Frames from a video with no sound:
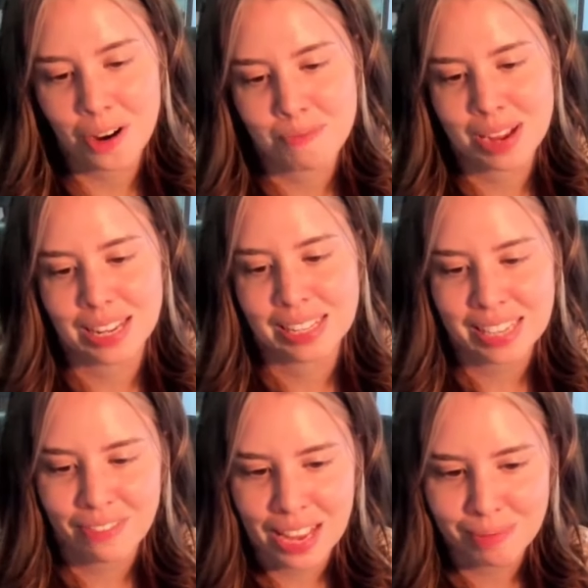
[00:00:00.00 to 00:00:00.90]
but let's
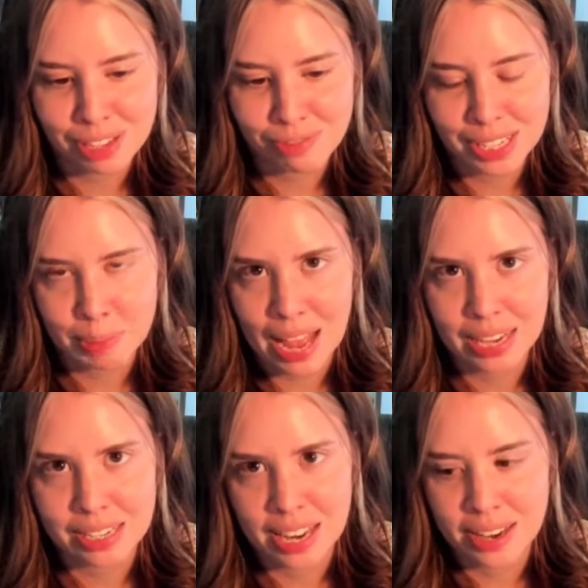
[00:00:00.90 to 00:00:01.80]
give heaps of
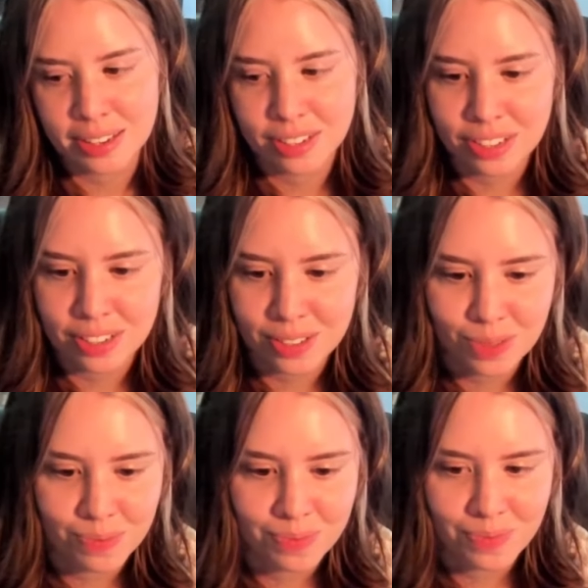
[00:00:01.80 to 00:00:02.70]
respect and just
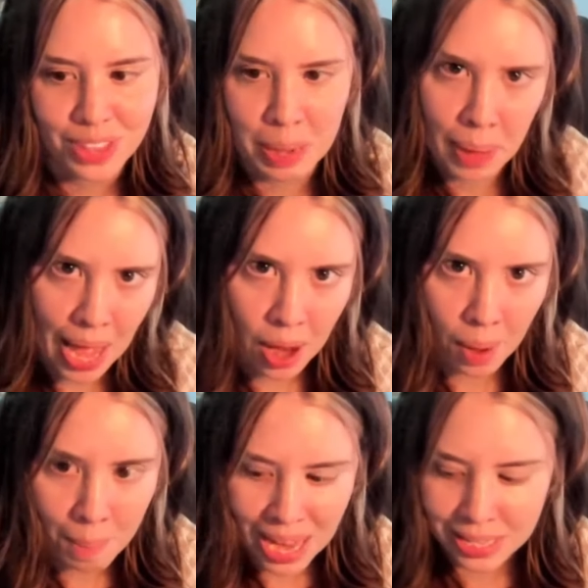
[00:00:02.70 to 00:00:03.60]
think about how
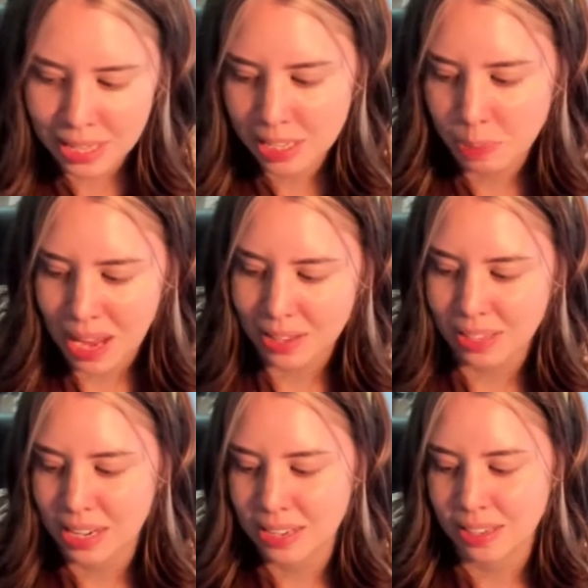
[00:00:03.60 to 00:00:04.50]
amazing this
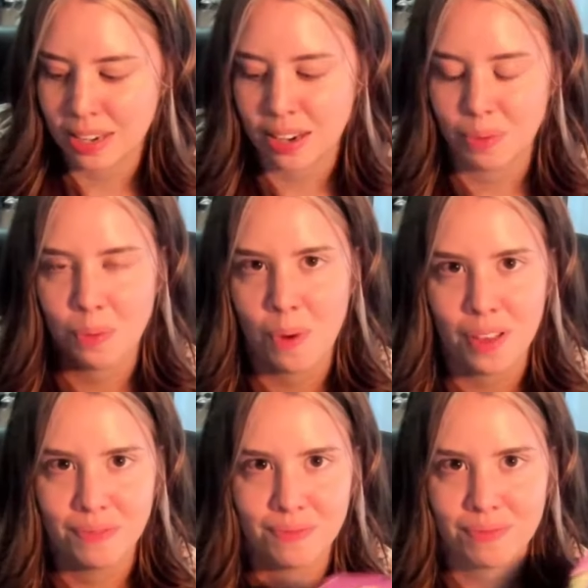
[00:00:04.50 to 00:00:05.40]
person is and
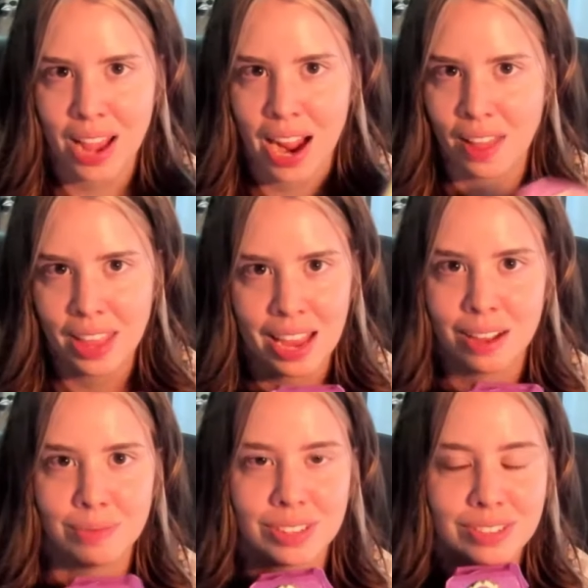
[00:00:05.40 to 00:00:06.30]
how they
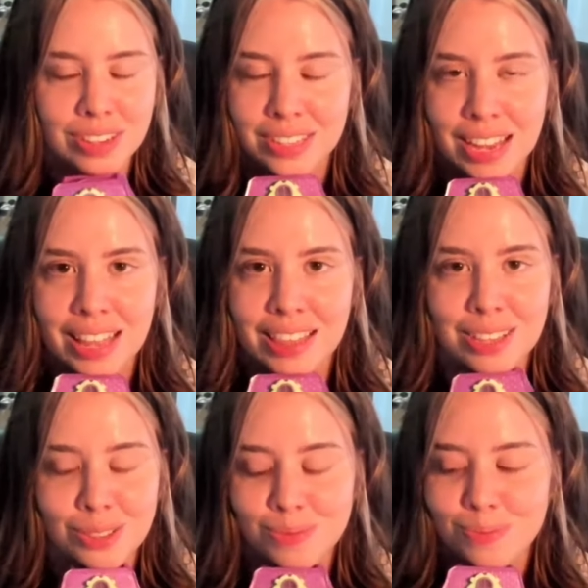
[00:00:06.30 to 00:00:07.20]
helped design
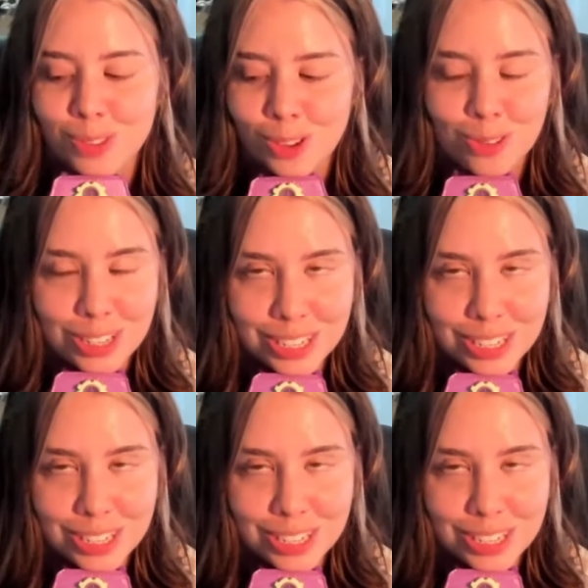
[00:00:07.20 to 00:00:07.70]
this gorgeous